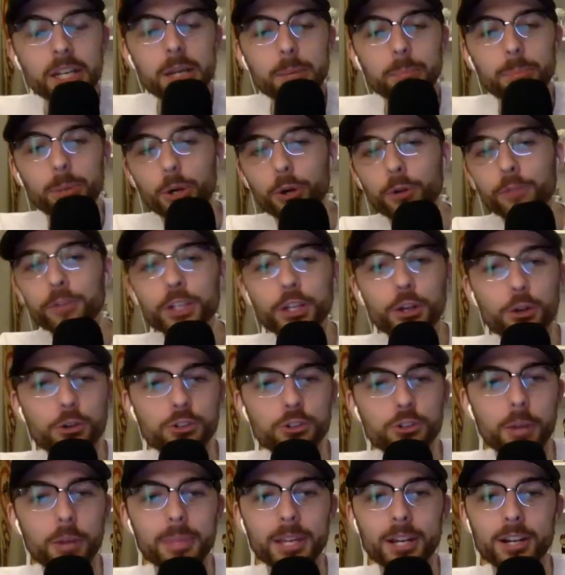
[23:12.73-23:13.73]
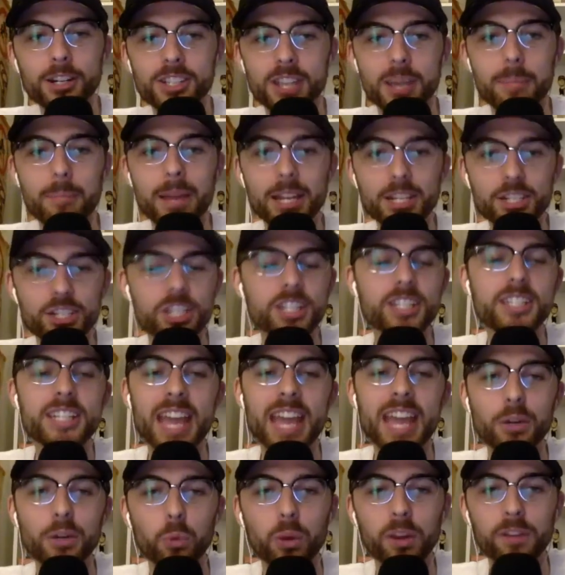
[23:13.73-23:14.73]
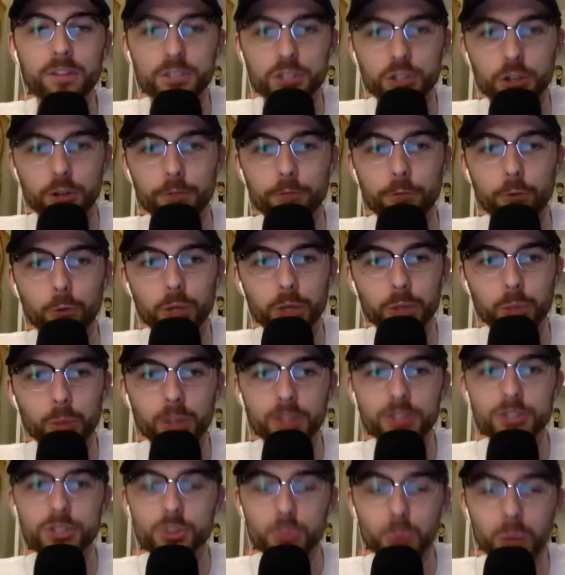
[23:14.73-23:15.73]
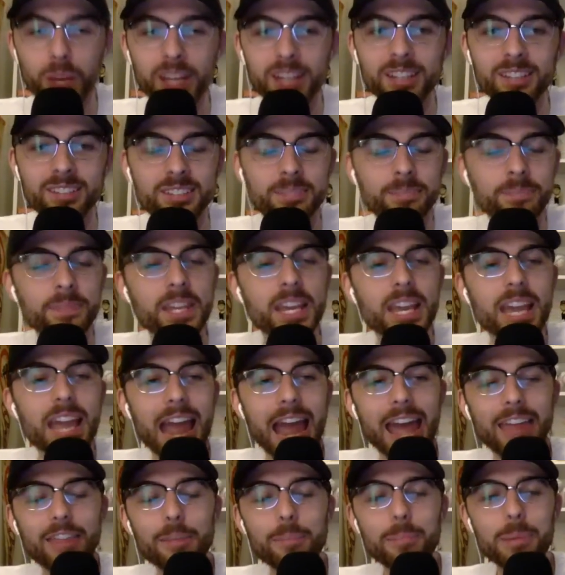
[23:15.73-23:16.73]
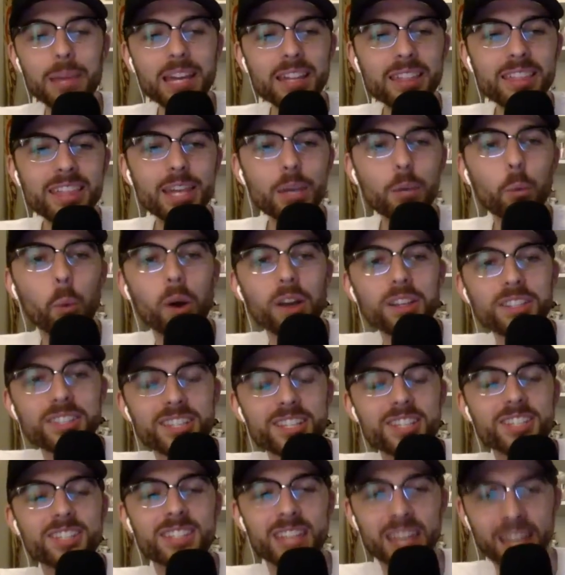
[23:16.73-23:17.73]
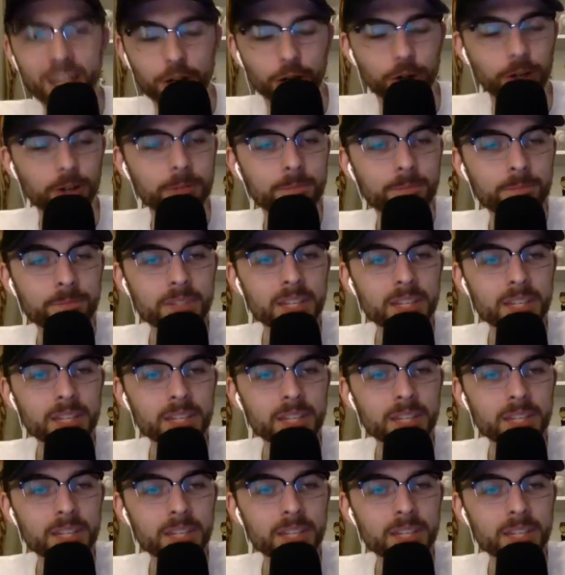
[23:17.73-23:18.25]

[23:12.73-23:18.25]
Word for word: But Irvin goes up there, as I mentioned, 10 whiffs on 41 swings. And the big thing was the sinker.